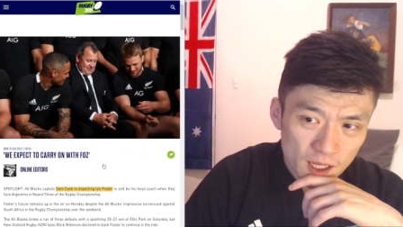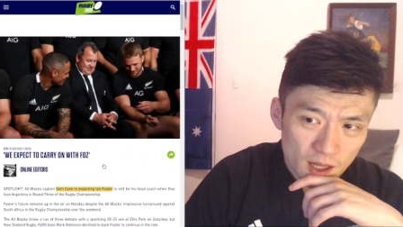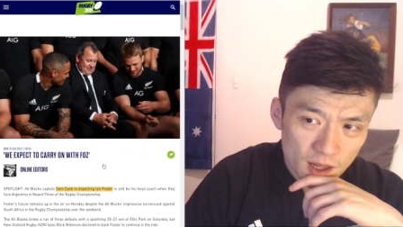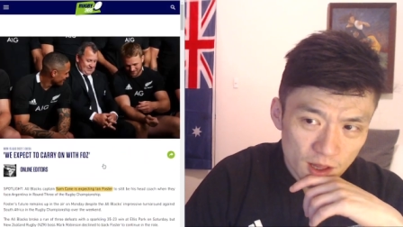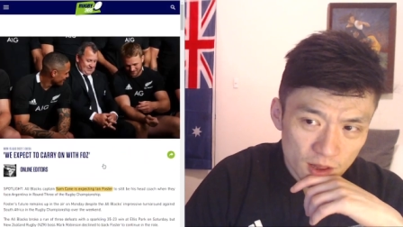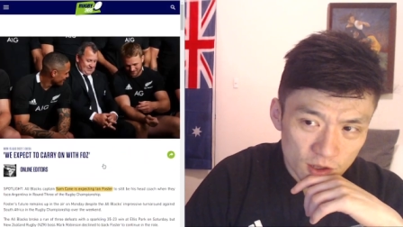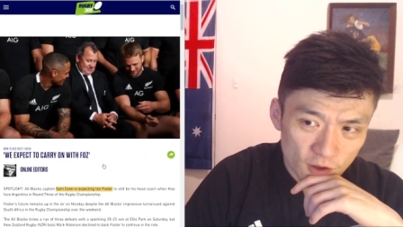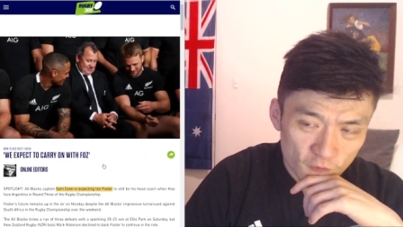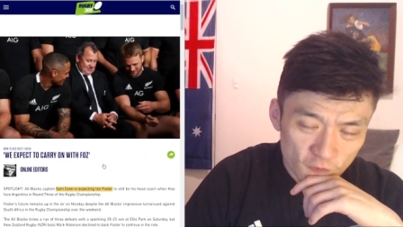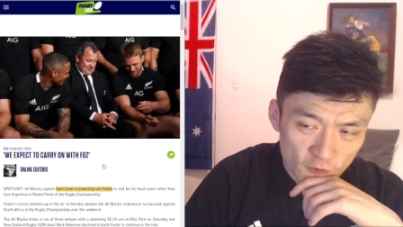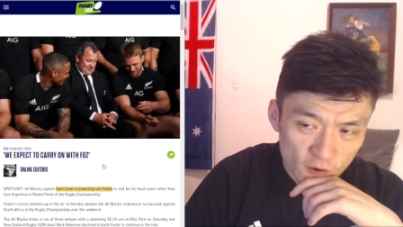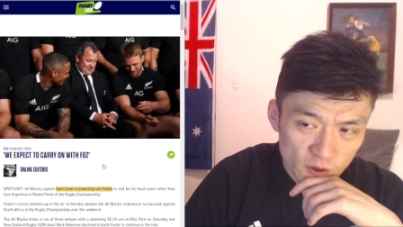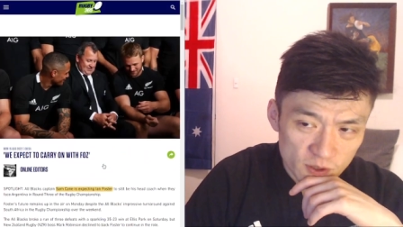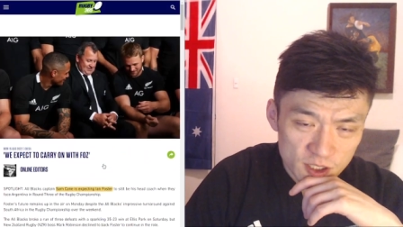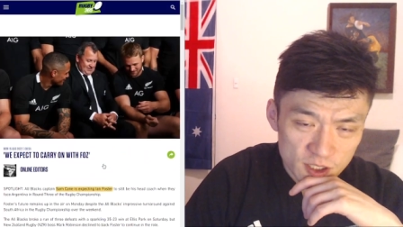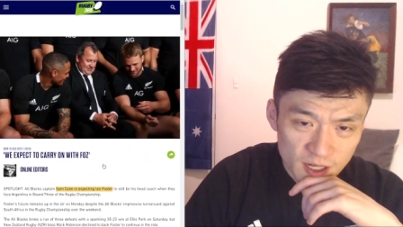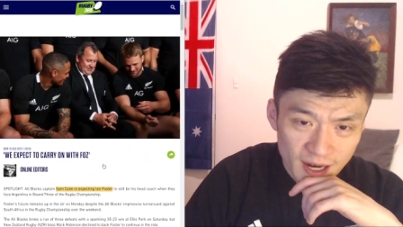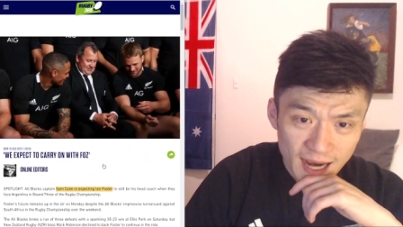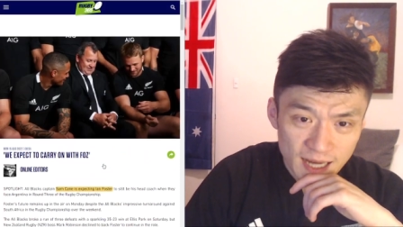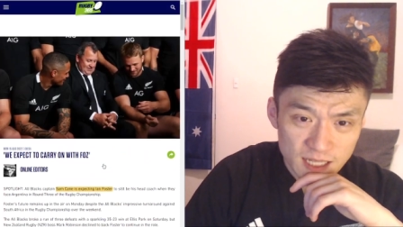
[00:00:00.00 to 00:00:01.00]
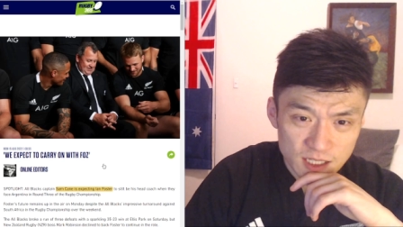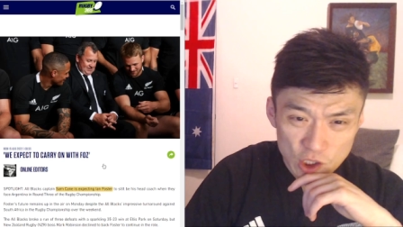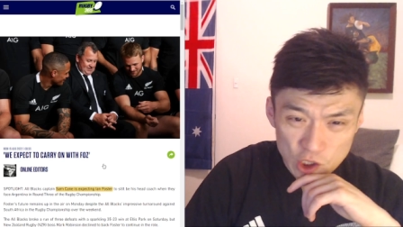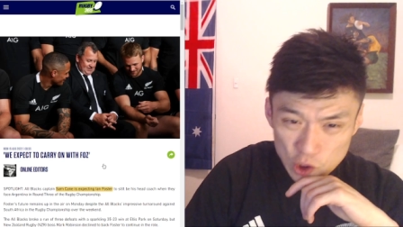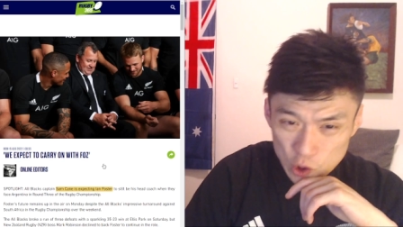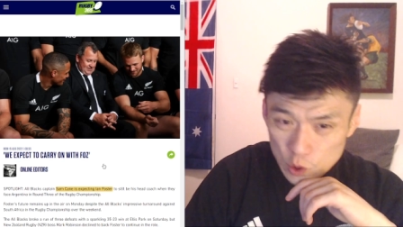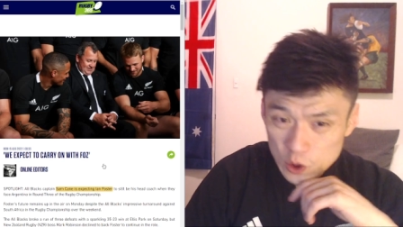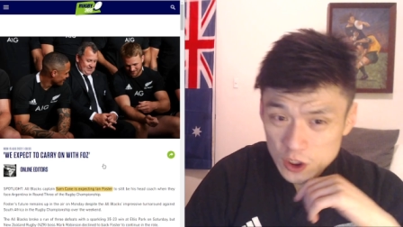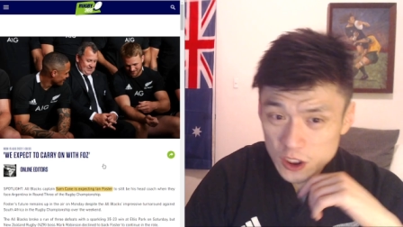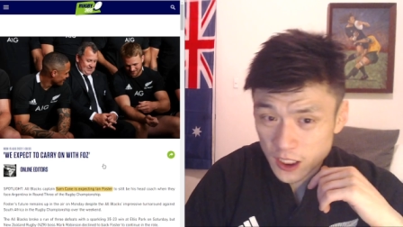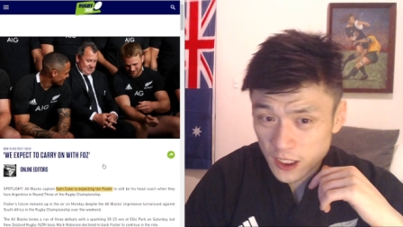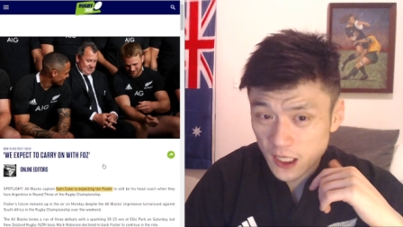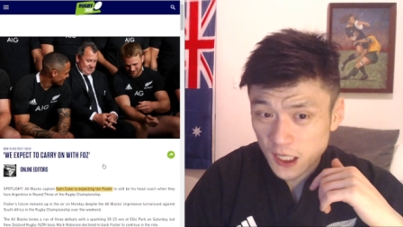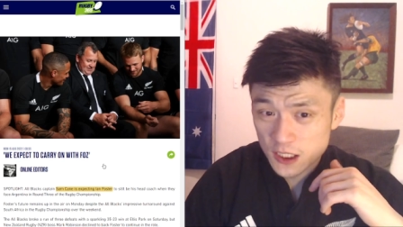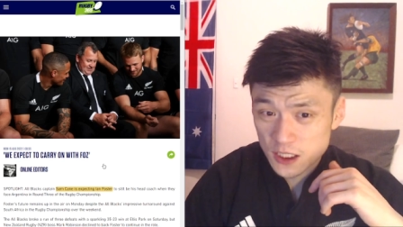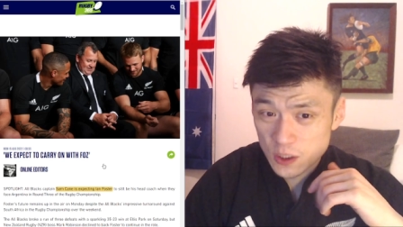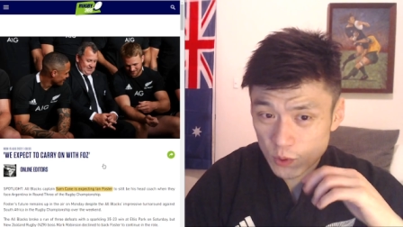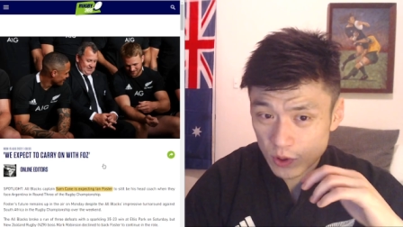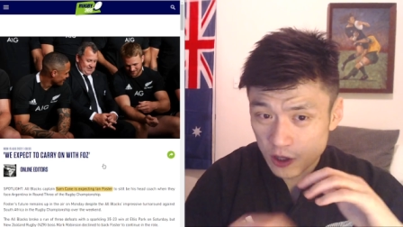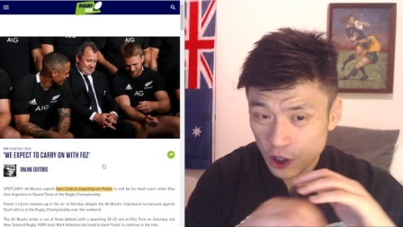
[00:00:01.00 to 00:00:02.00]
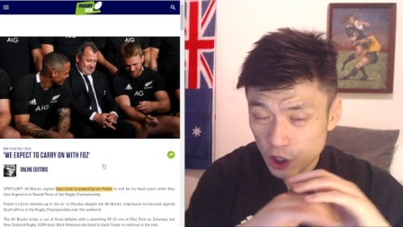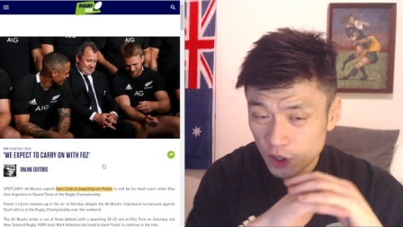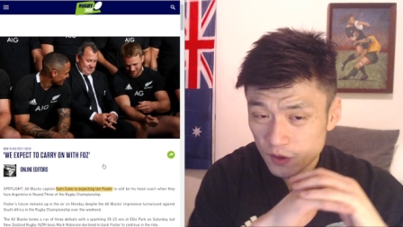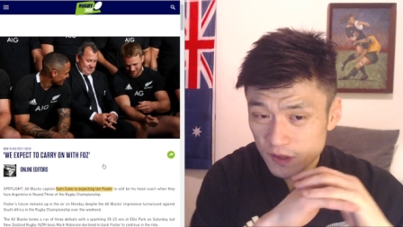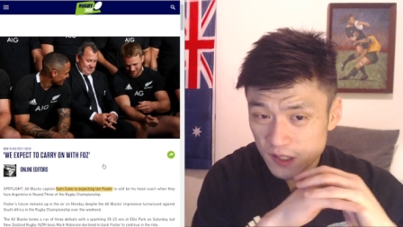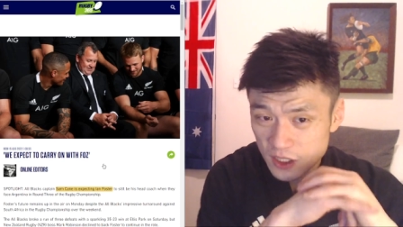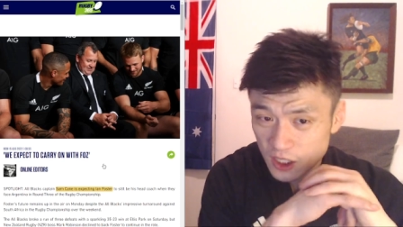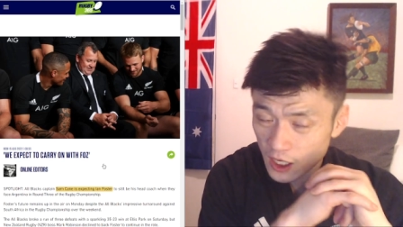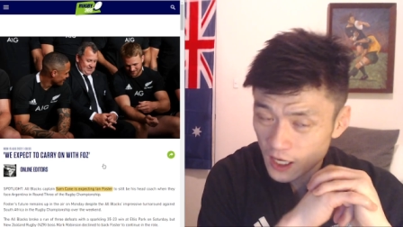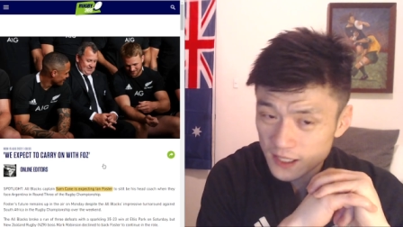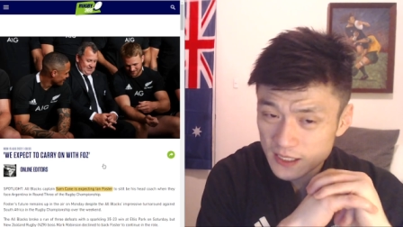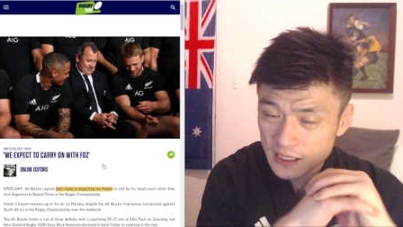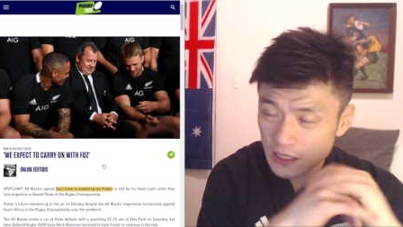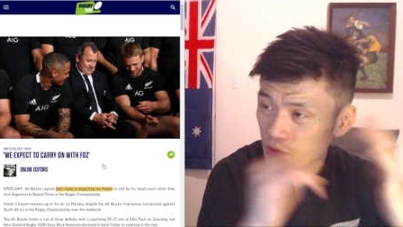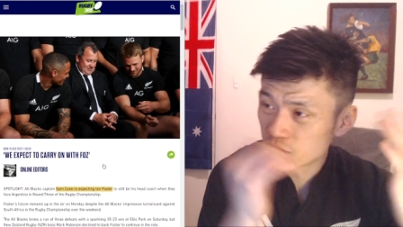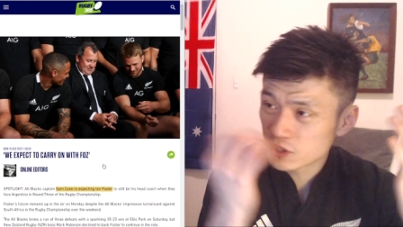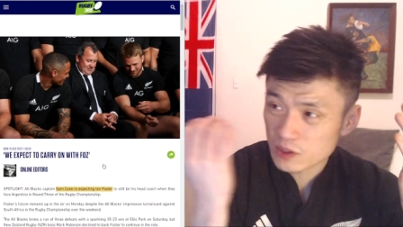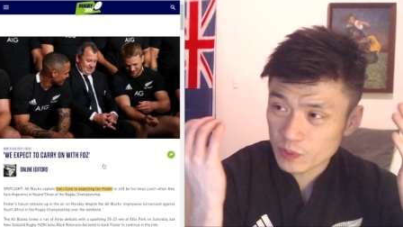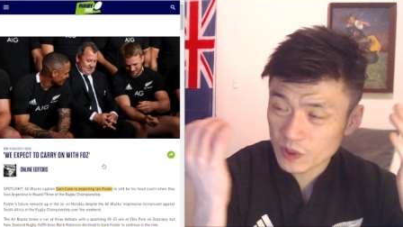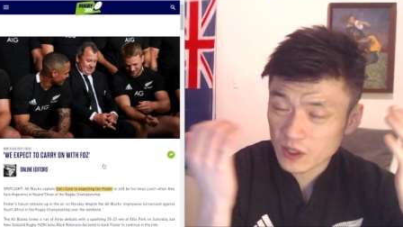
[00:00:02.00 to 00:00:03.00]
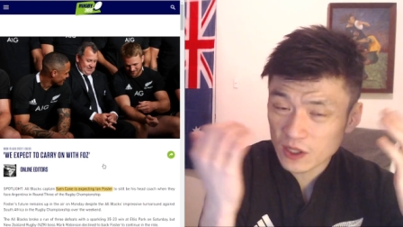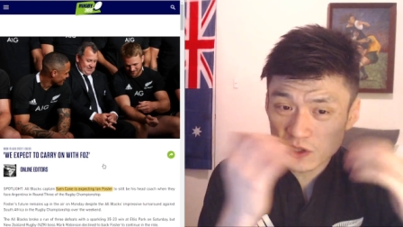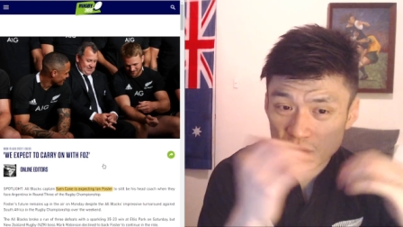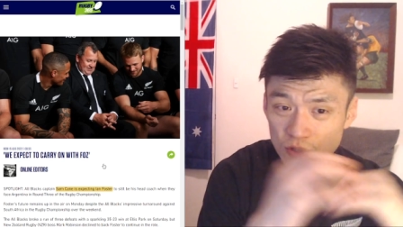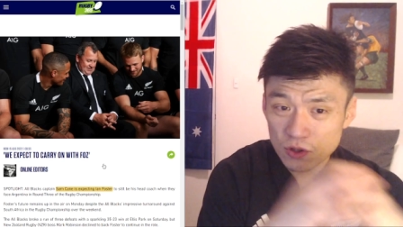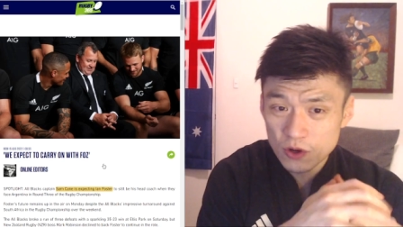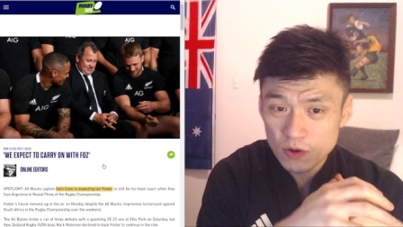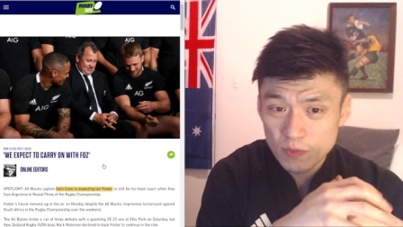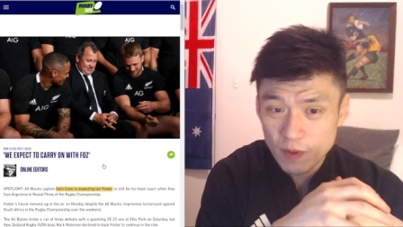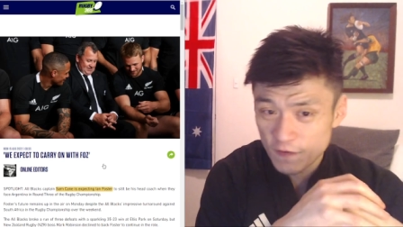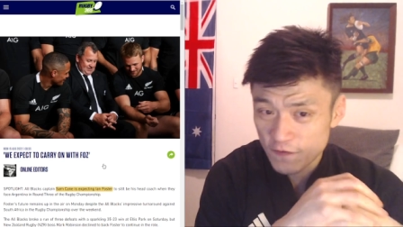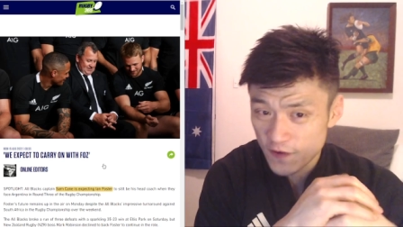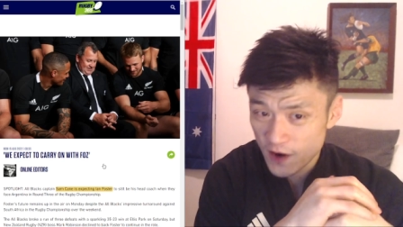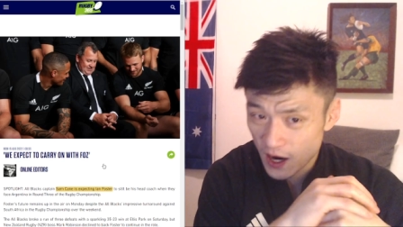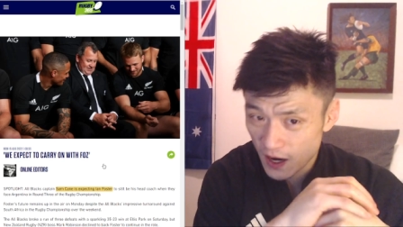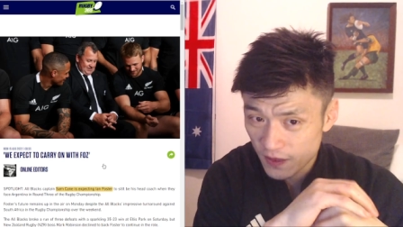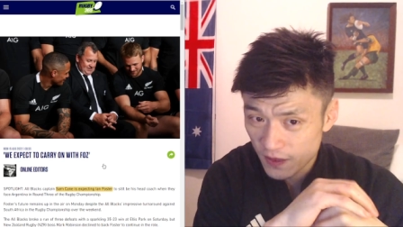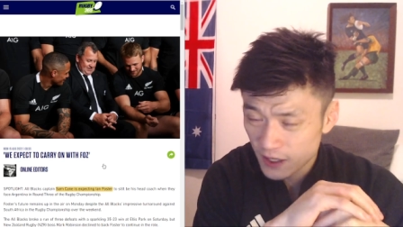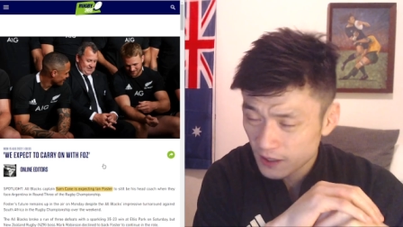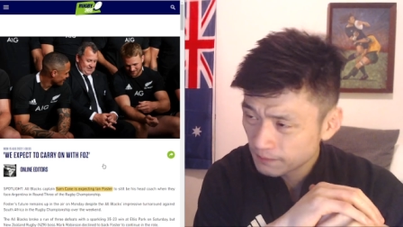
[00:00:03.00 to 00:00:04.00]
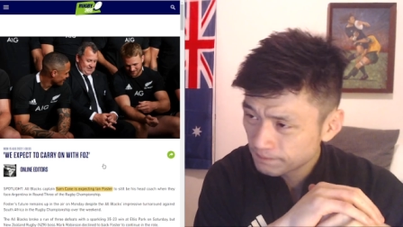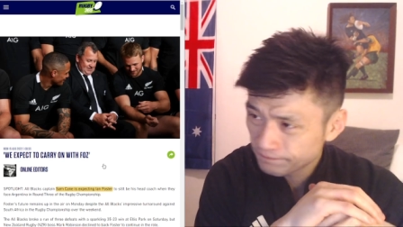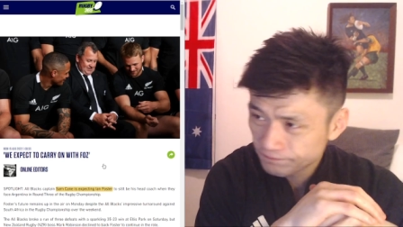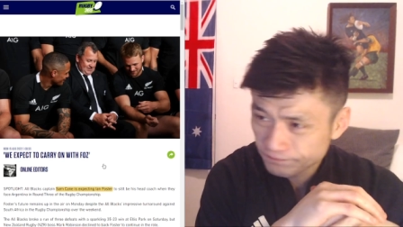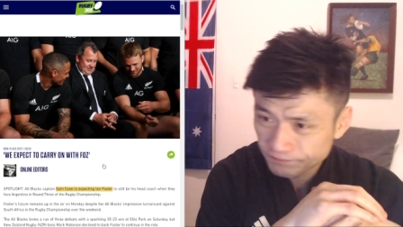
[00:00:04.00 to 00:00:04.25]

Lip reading: the Foster has a huge connection with a lot of these guys. I was speaking to my father.